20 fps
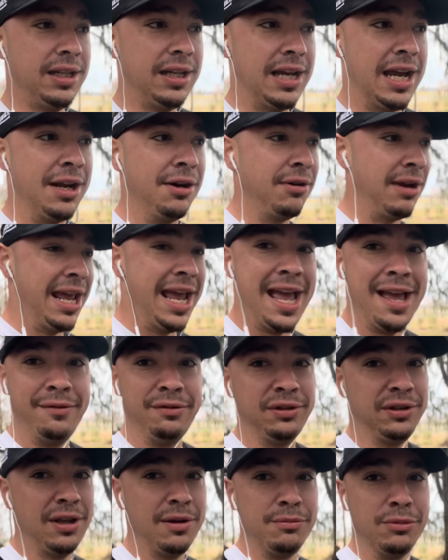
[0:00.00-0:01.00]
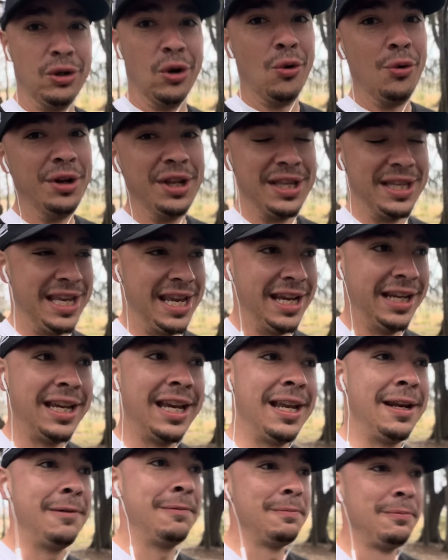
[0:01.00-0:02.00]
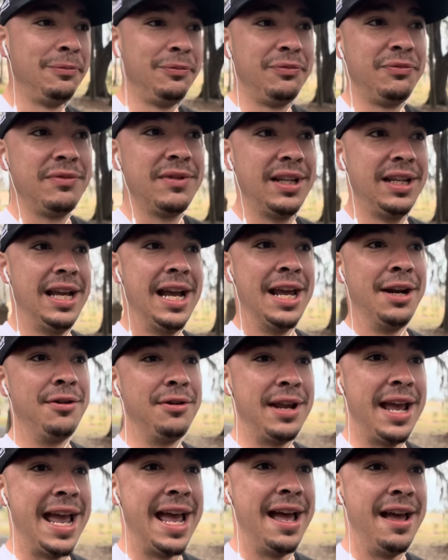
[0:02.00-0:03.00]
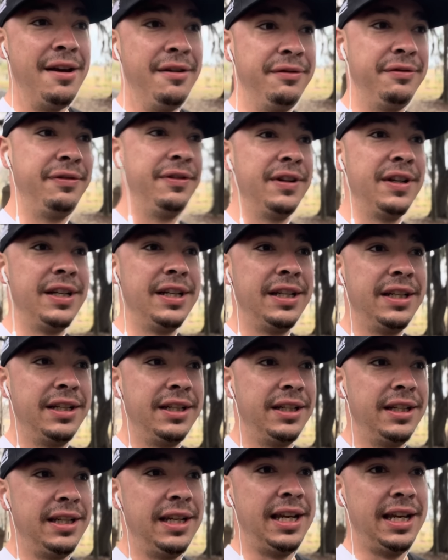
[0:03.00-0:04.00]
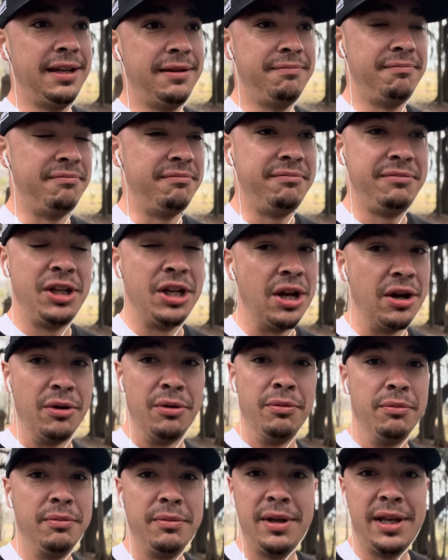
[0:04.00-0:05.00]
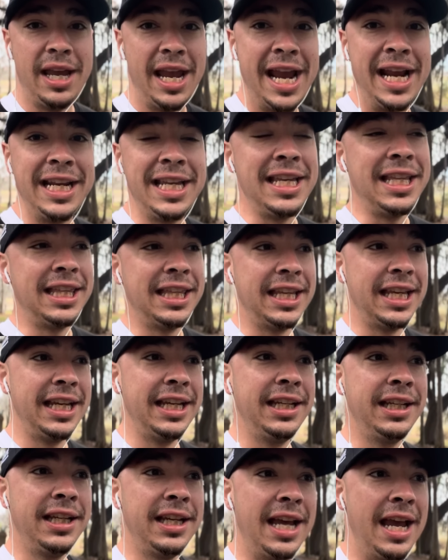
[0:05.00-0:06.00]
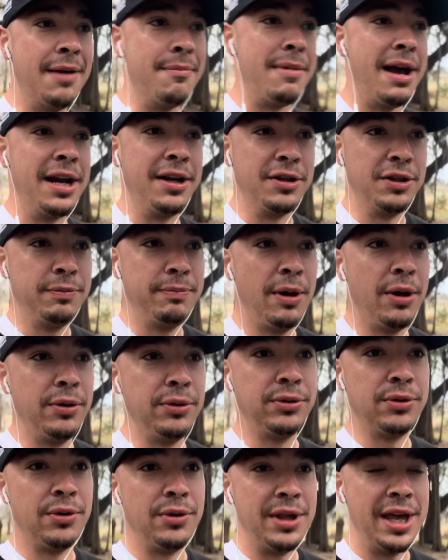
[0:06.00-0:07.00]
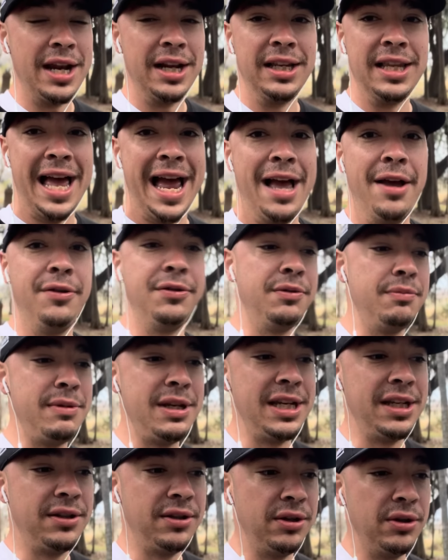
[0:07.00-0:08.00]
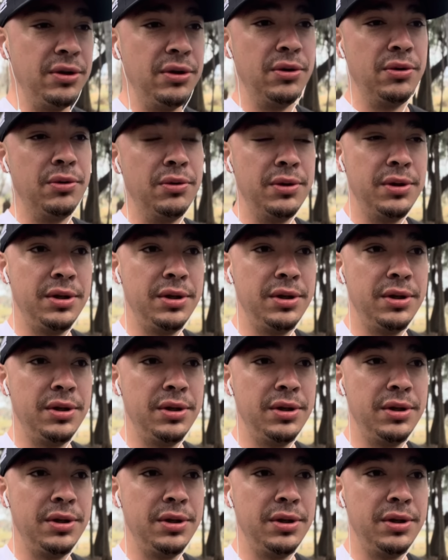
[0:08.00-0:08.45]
I don't have some golden ticket. I don't have, you know, anything at my disposal that allows me to